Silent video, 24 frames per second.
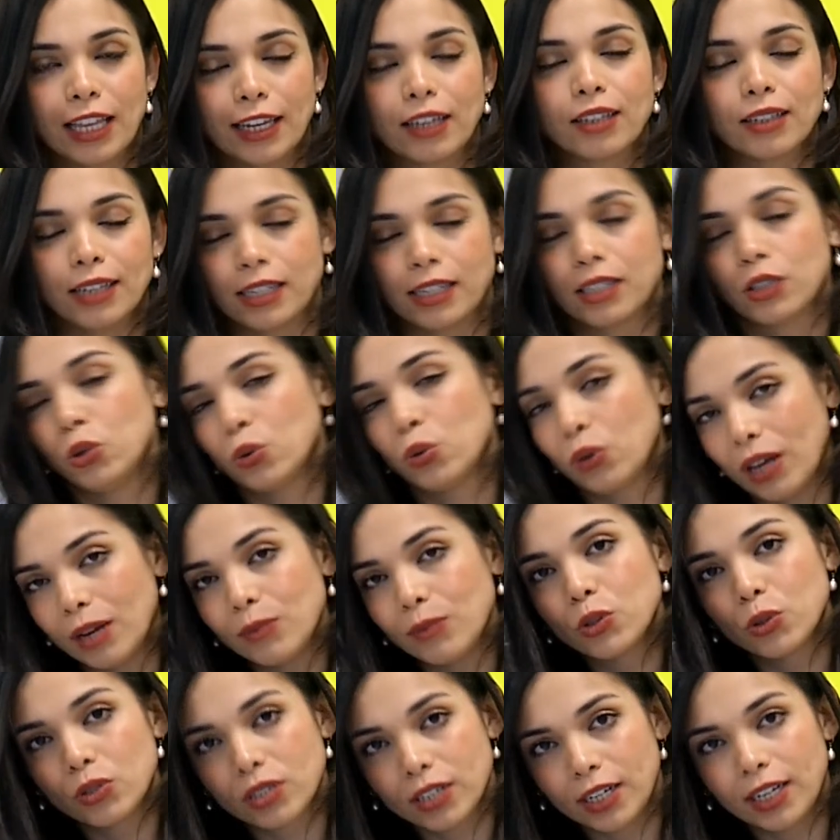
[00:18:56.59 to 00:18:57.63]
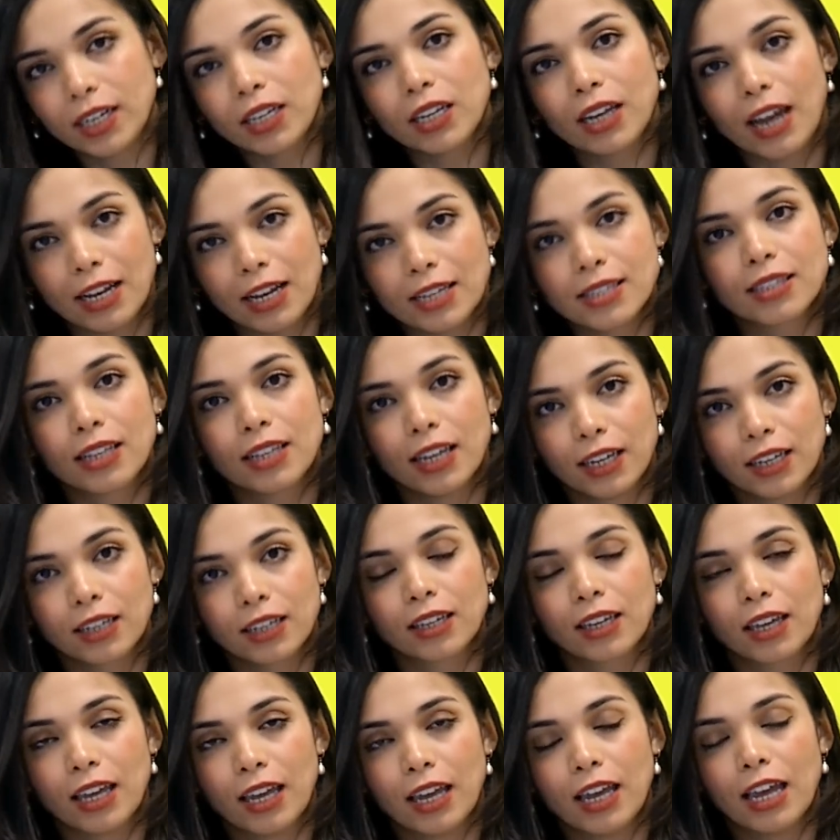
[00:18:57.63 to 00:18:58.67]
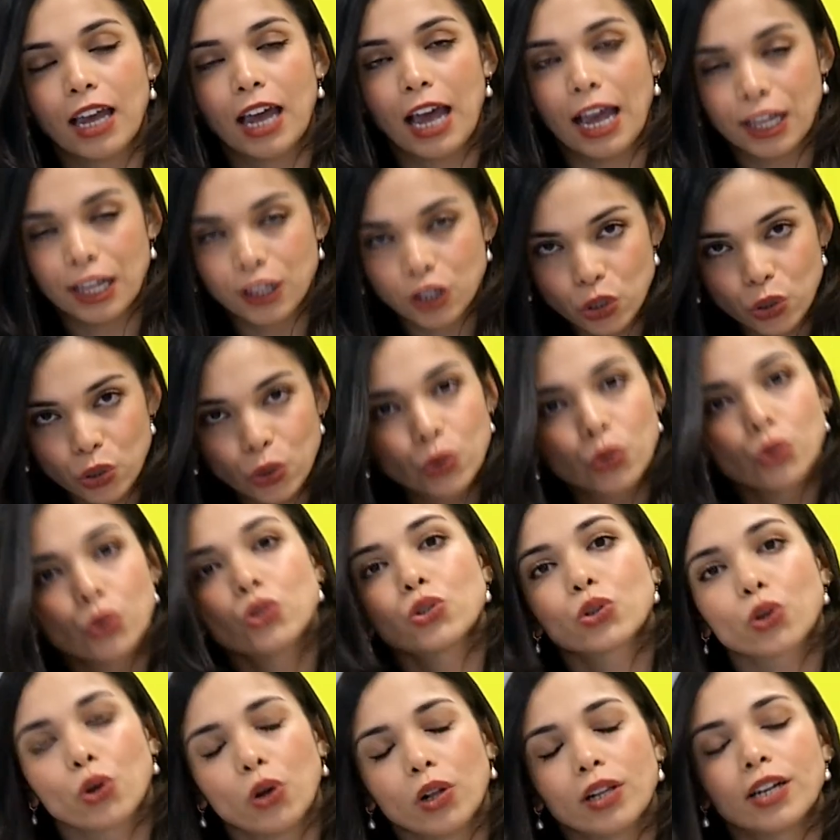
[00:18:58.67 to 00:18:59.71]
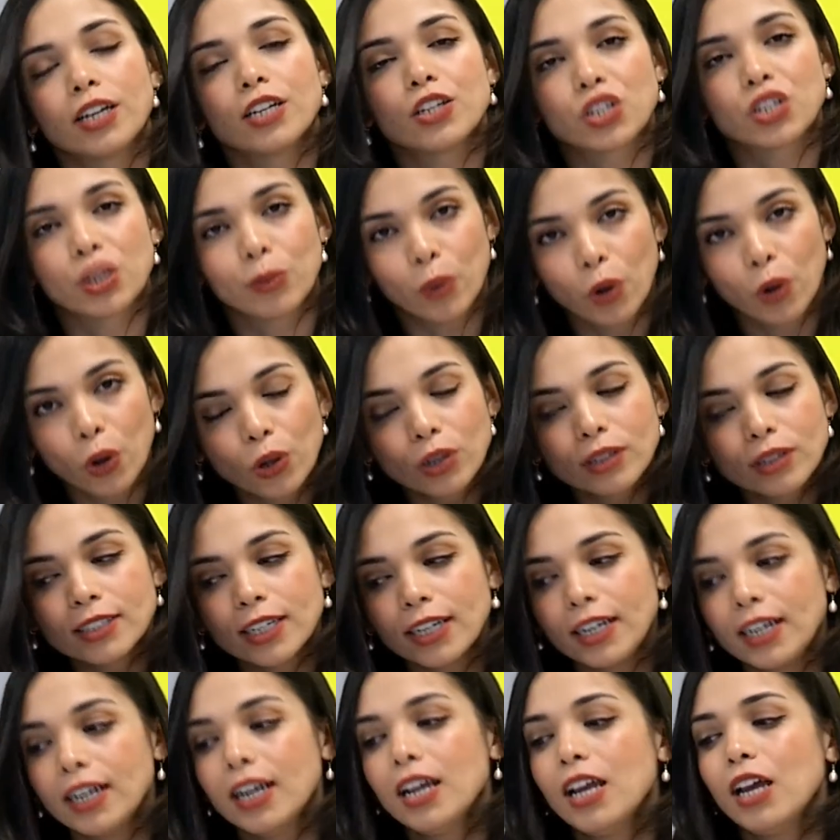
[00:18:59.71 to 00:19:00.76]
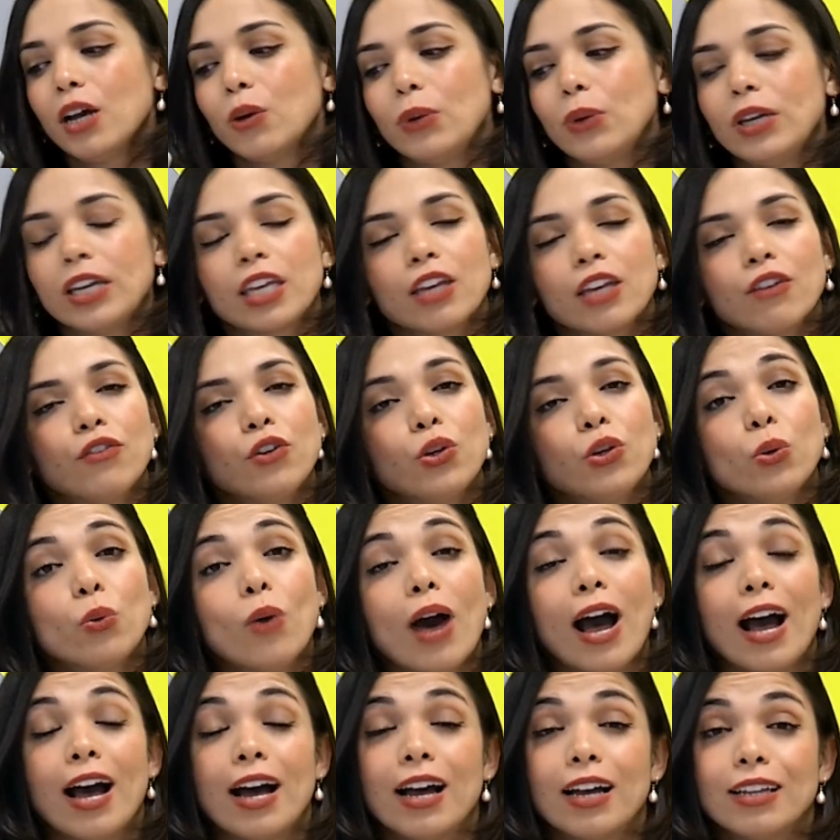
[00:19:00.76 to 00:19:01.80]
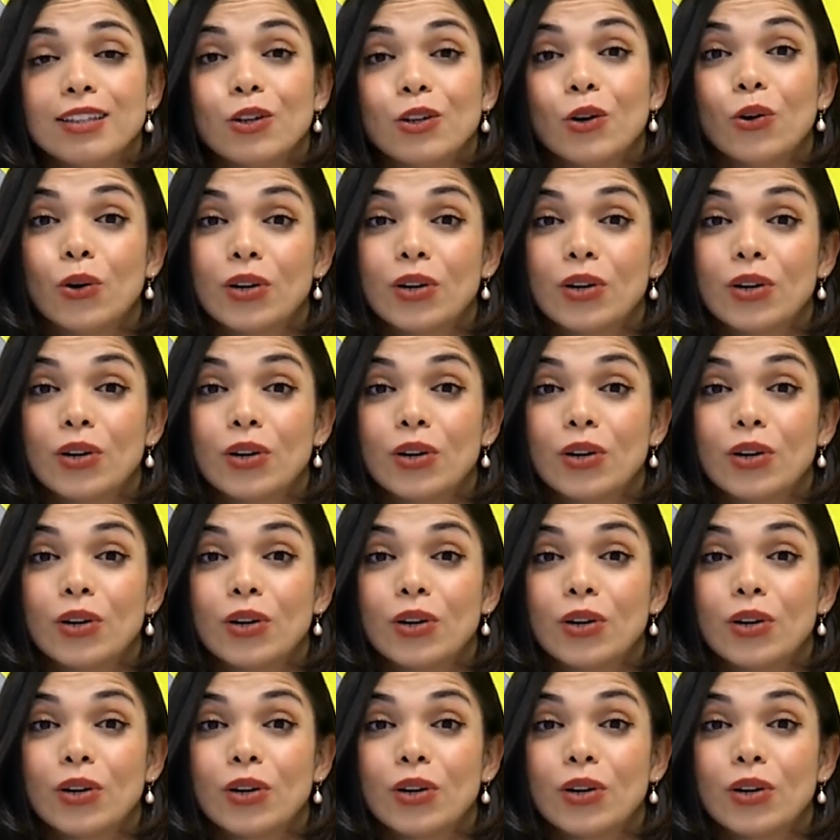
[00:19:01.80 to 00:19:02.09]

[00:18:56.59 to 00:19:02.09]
like you come to Turkey as like a new scholarship holder, we give you an